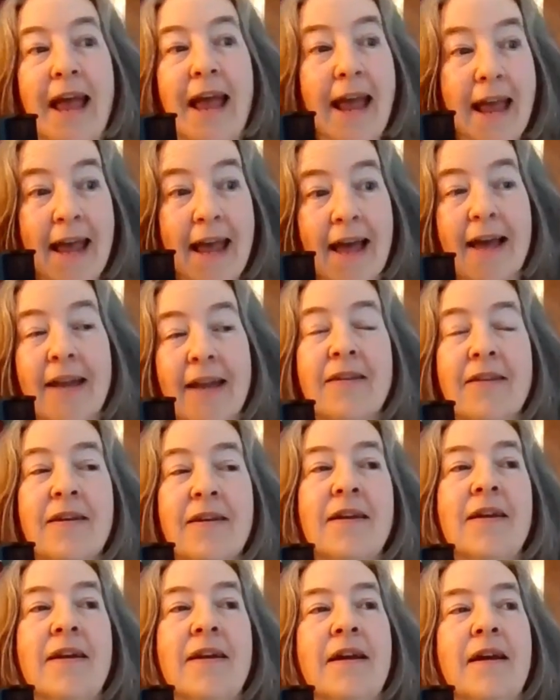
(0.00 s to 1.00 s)
And
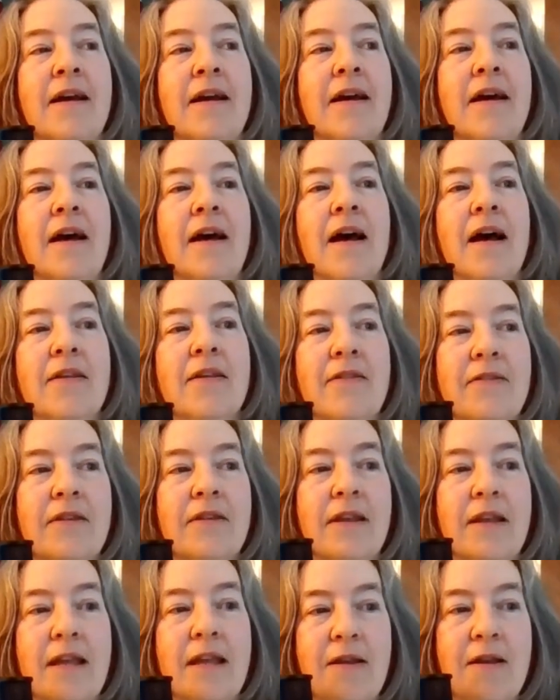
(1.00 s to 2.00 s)

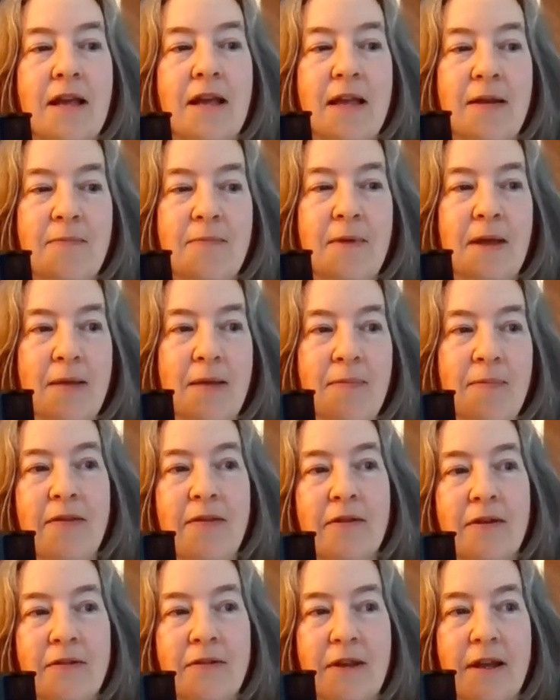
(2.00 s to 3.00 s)
he
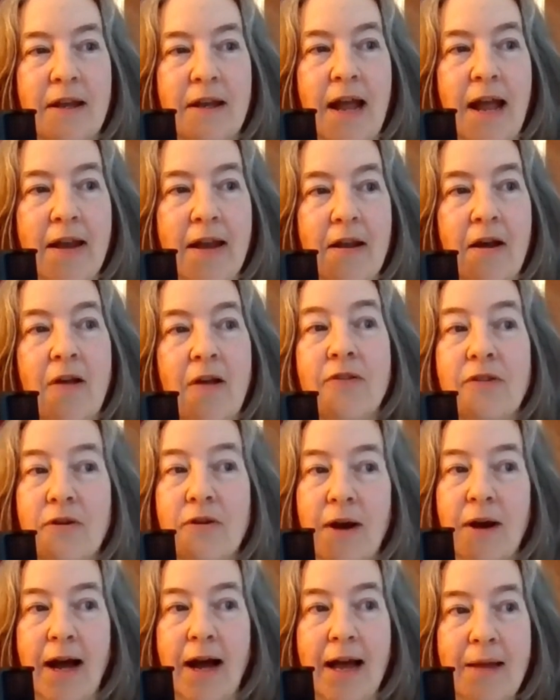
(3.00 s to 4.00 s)
basically said, and
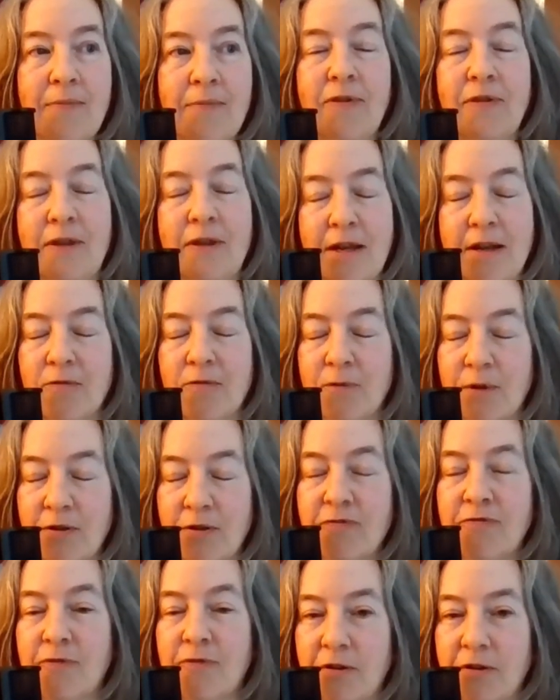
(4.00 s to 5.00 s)
also I'm seeing a
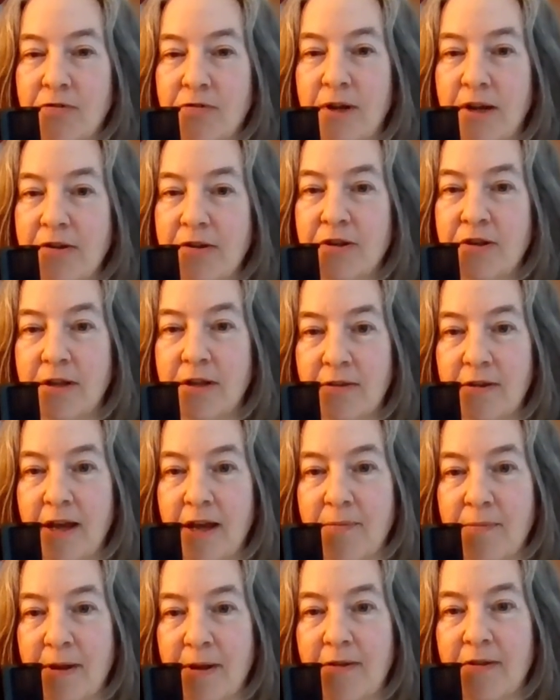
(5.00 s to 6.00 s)
real frustration
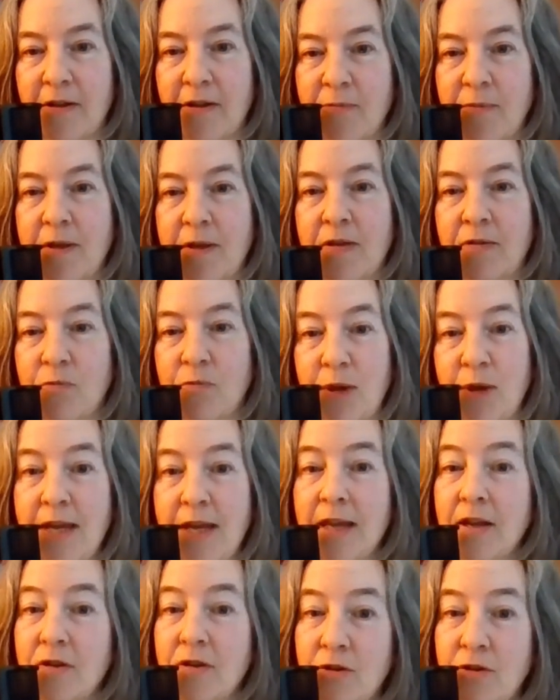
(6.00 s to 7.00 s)
inside myself because we
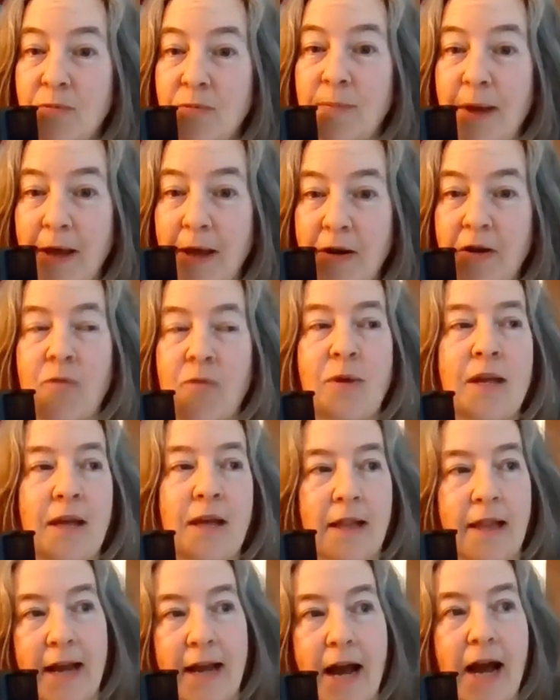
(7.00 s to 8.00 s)
can do better.
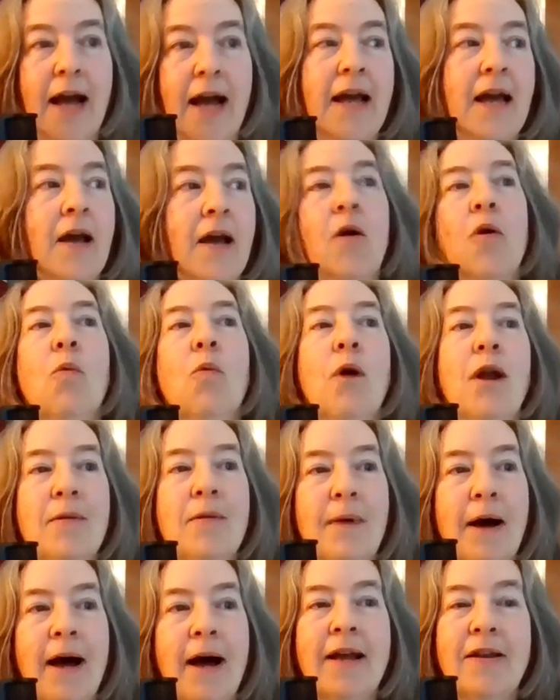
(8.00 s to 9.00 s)
What
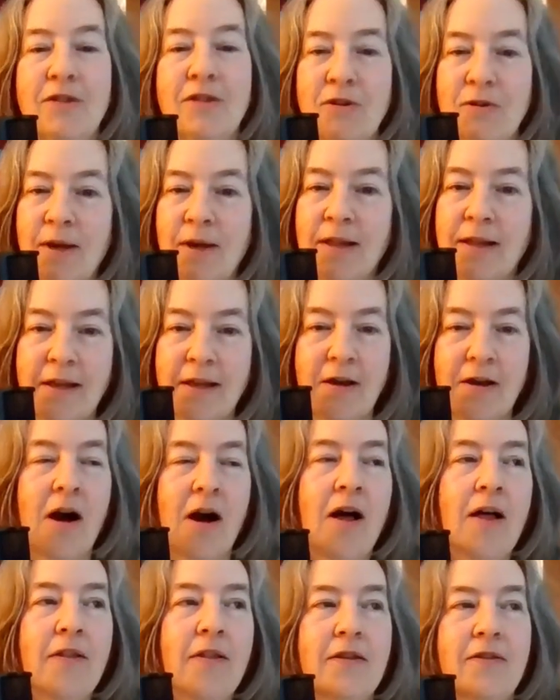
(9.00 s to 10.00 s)
am I doing? Like
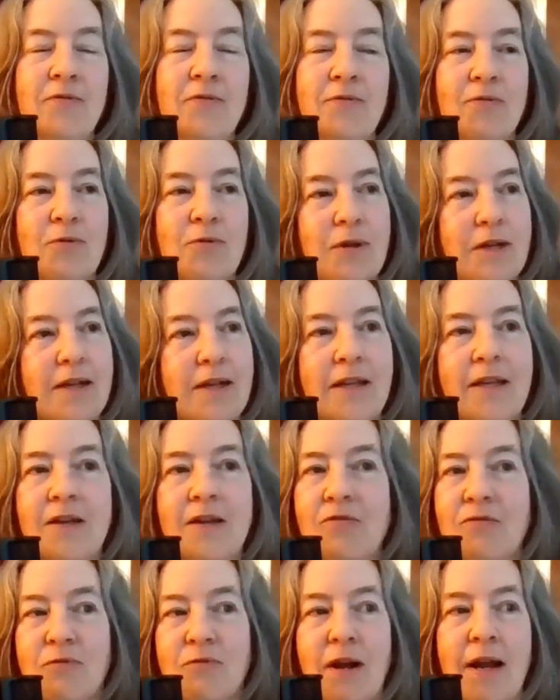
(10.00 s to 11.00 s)
all these really
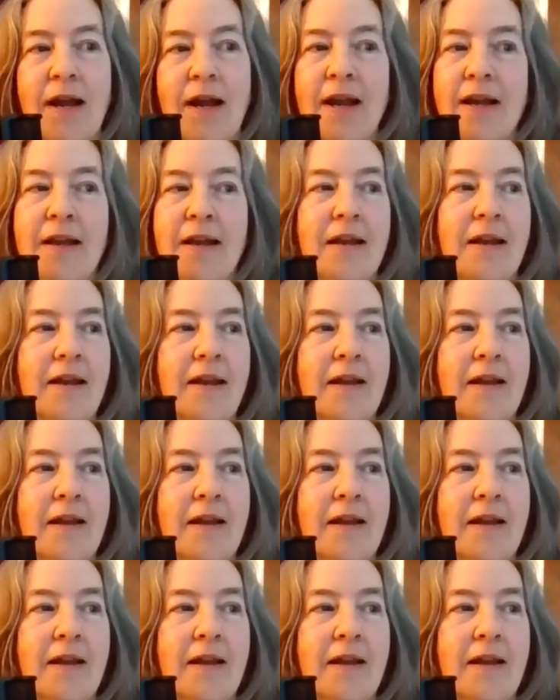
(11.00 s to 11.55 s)
great